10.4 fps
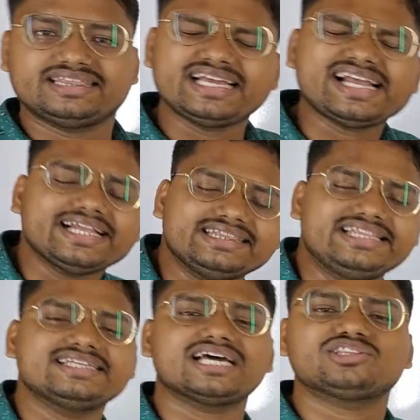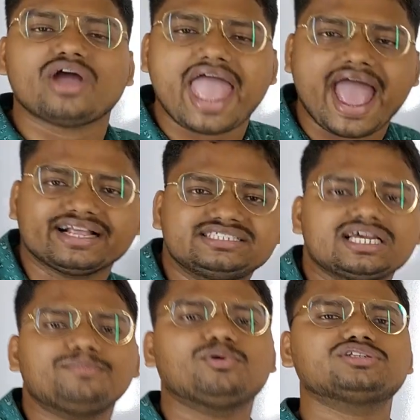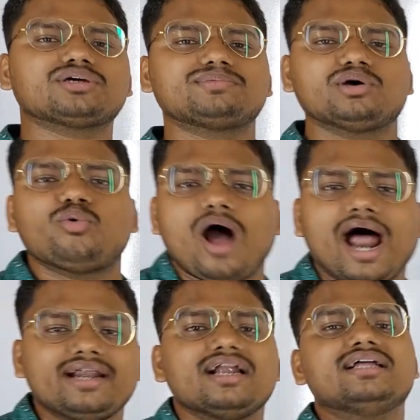These are the examples of the what?